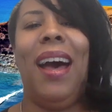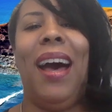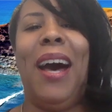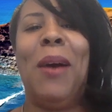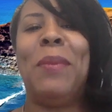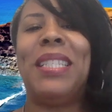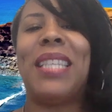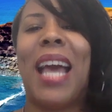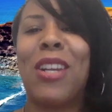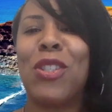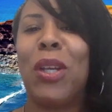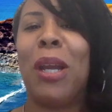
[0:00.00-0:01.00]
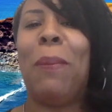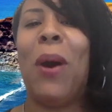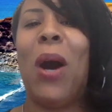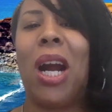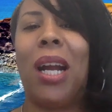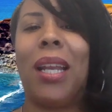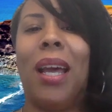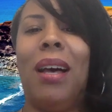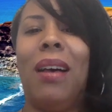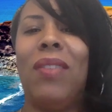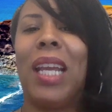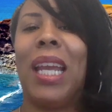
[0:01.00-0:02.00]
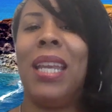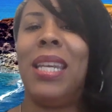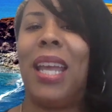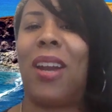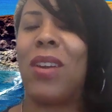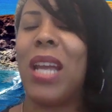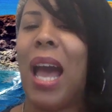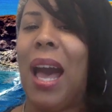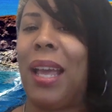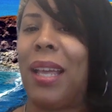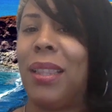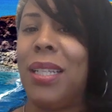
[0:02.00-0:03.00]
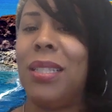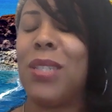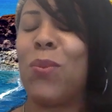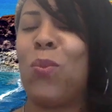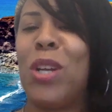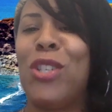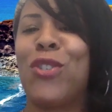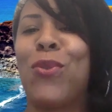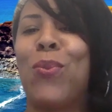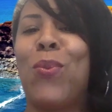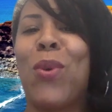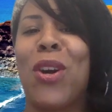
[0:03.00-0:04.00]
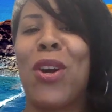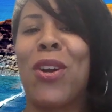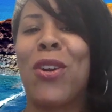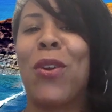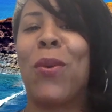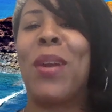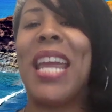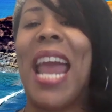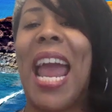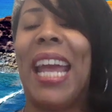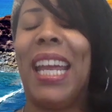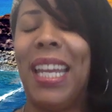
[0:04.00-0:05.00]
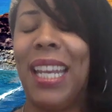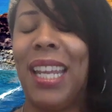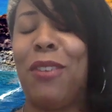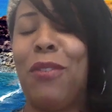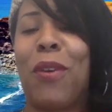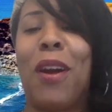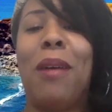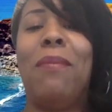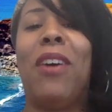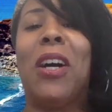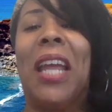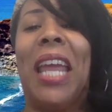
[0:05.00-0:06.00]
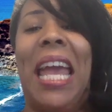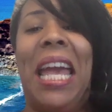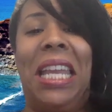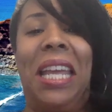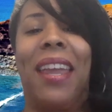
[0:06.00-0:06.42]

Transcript: Um, it's actually a part of the Canary Islands, which were created from volcanic